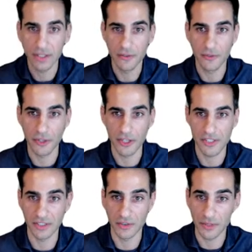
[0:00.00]
first
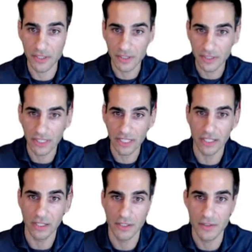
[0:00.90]
and
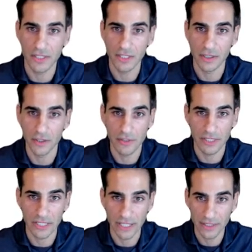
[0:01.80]
traditionally using UV
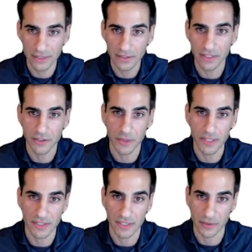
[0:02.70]
light that
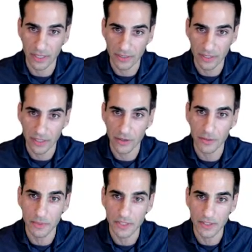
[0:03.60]
traces directly O
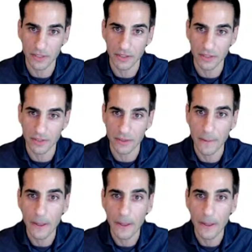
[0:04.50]
and B stars,